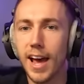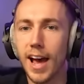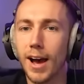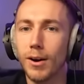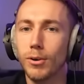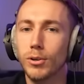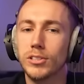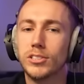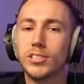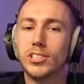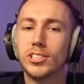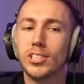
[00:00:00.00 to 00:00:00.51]

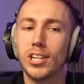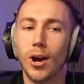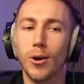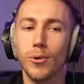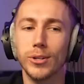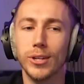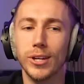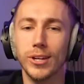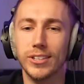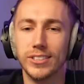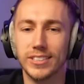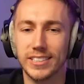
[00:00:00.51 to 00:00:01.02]
That was so
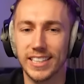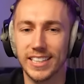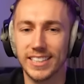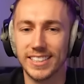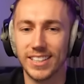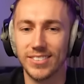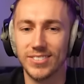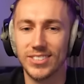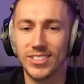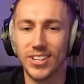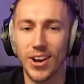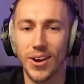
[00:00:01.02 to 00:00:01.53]
useless.
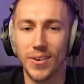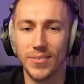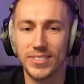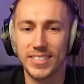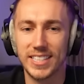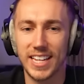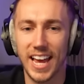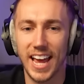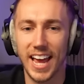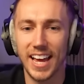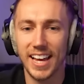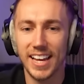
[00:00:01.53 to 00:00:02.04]
I'm so
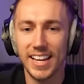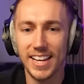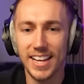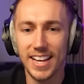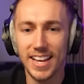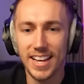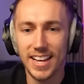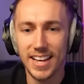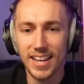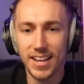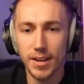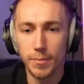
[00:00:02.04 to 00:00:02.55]
upset.
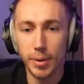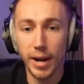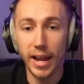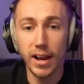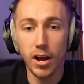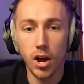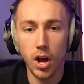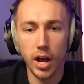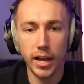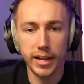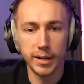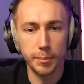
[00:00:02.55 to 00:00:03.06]
Play...
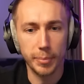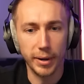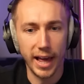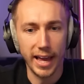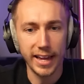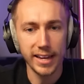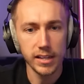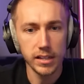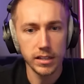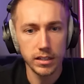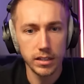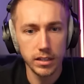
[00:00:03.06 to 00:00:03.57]
I can
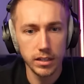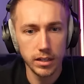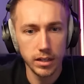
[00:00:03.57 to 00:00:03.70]
play?